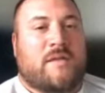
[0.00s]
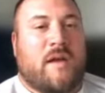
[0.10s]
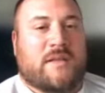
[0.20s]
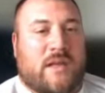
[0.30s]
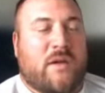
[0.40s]
So
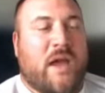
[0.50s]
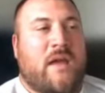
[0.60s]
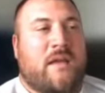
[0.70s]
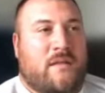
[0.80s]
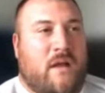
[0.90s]
I was like,
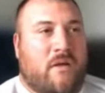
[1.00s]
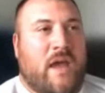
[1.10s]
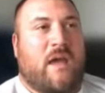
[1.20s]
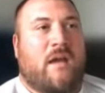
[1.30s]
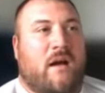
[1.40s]
okay,
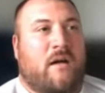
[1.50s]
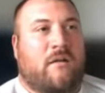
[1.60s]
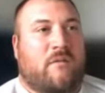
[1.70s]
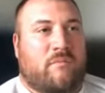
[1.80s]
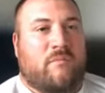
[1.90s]

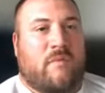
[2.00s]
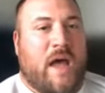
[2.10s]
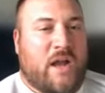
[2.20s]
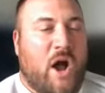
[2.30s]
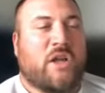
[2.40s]

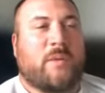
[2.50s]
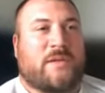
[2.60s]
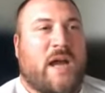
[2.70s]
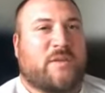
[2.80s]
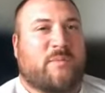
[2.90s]
I called him
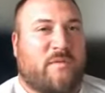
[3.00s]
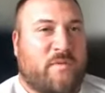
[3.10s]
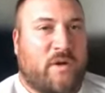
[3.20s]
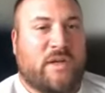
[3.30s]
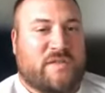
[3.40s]
and talked to him on the
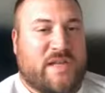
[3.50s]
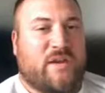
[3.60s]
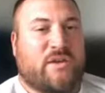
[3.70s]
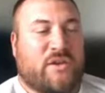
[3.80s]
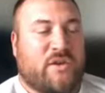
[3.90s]
phone. He
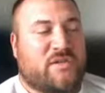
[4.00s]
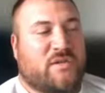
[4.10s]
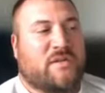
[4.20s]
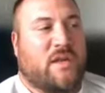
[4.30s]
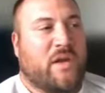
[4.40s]
sounded good.
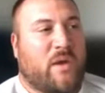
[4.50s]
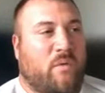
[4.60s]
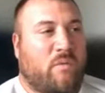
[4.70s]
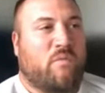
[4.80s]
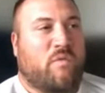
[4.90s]
So I was like, okay,
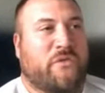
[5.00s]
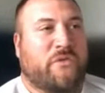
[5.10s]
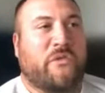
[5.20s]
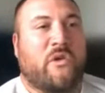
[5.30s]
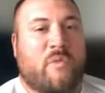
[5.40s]
we'll
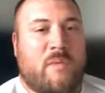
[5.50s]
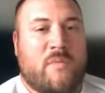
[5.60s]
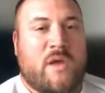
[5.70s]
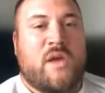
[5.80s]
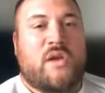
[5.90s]
Zoom him.
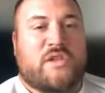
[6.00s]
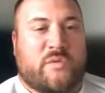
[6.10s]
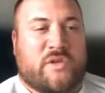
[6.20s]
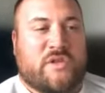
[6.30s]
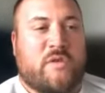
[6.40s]
So
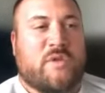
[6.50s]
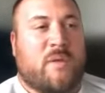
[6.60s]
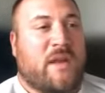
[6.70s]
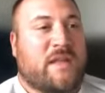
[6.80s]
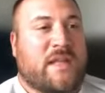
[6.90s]
we Zoomed
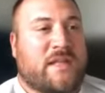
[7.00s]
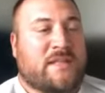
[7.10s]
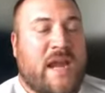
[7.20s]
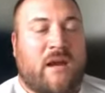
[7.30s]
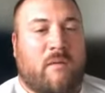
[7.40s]
him and he did
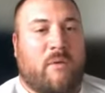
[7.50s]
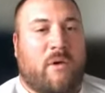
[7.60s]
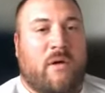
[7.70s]
terrible.